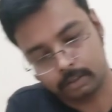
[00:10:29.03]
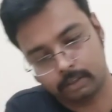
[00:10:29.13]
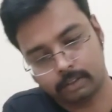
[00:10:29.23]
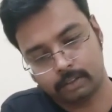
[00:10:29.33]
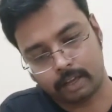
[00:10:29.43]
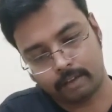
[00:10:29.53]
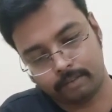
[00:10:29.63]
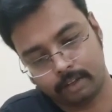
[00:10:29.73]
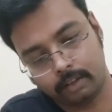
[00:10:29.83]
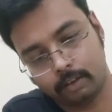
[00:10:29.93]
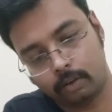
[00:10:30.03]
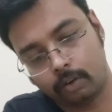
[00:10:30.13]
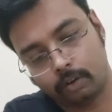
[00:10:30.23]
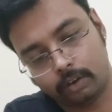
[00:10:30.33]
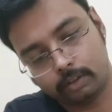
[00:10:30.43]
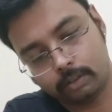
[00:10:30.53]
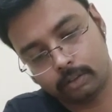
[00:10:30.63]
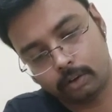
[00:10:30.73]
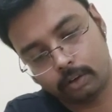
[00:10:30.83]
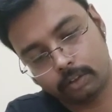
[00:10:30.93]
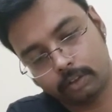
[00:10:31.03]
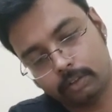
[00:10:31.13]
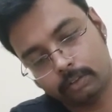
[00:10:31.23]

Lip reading: is having or it's not.